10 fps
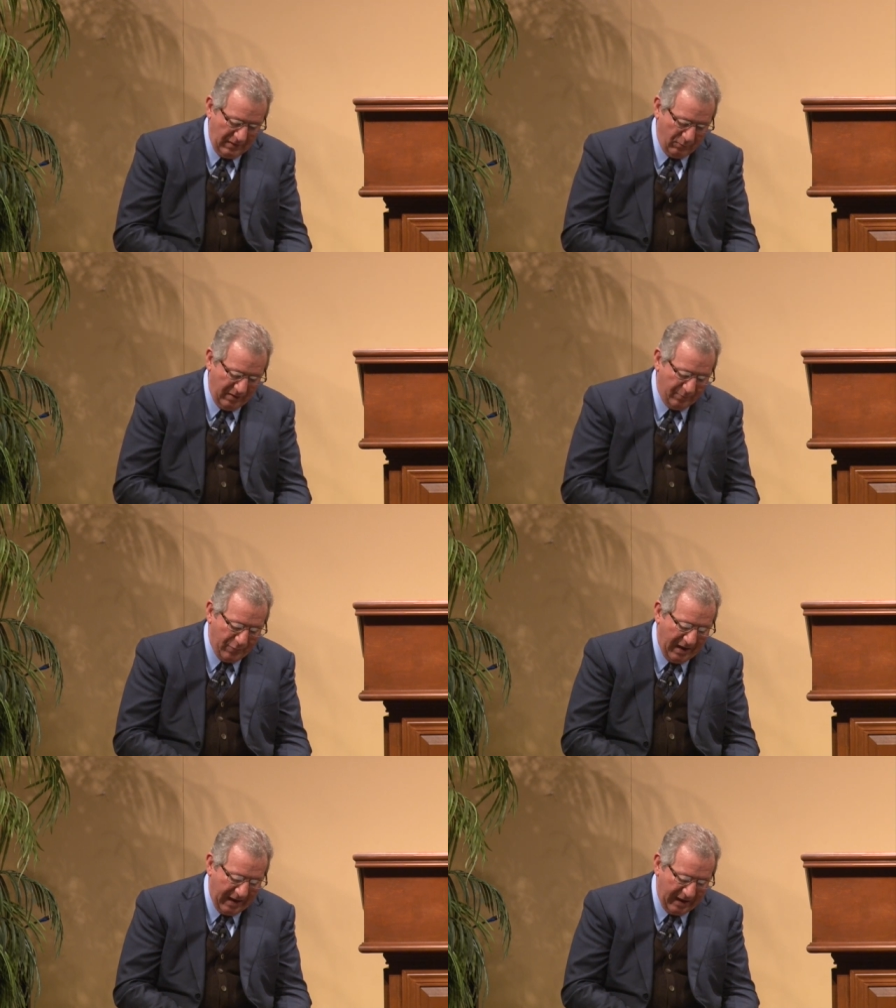that we
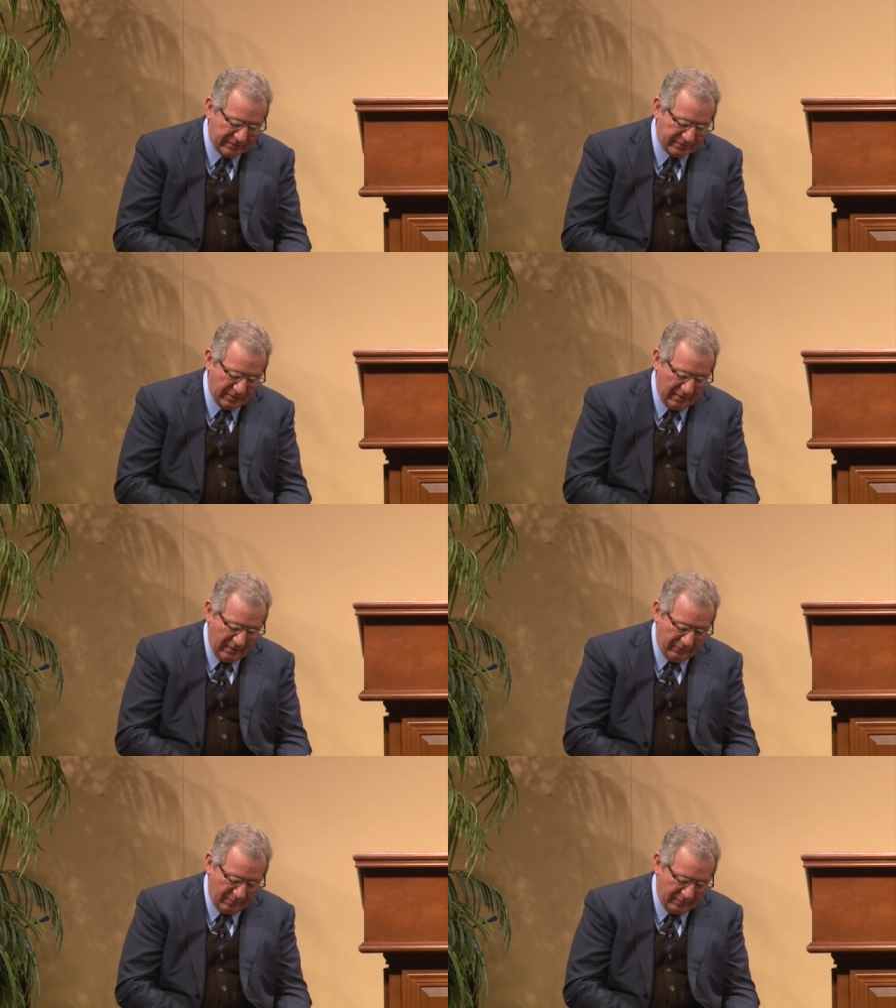have passed
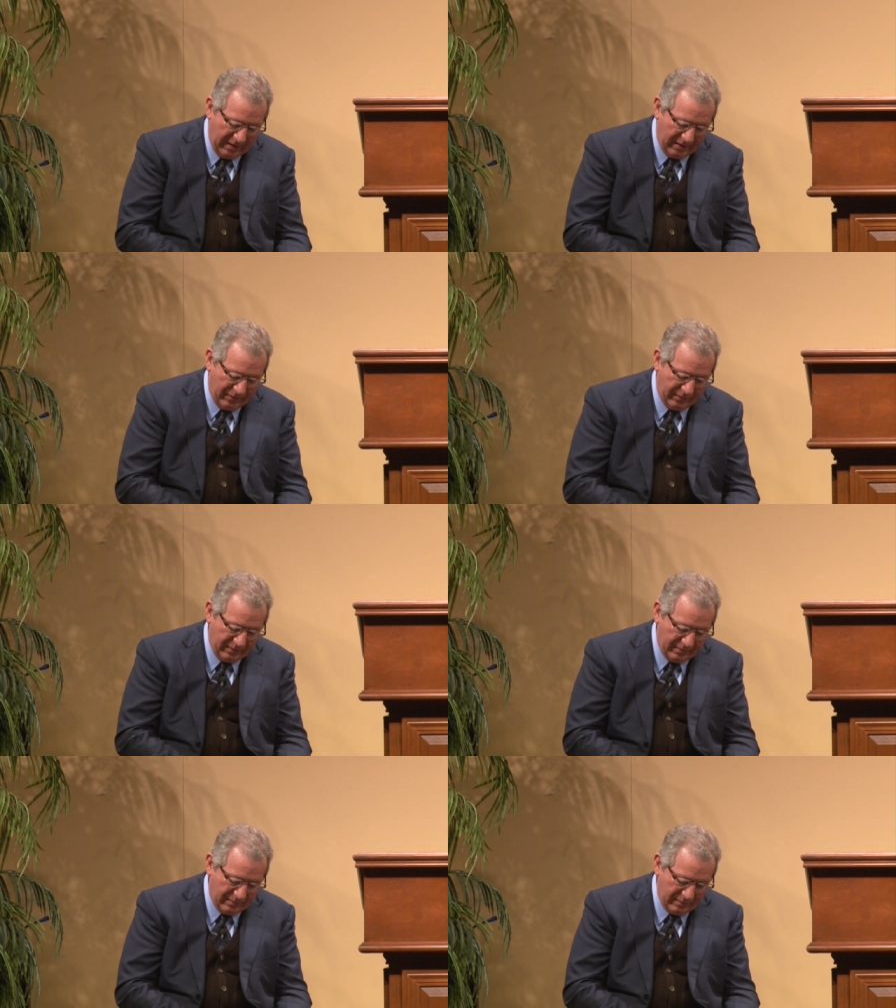from death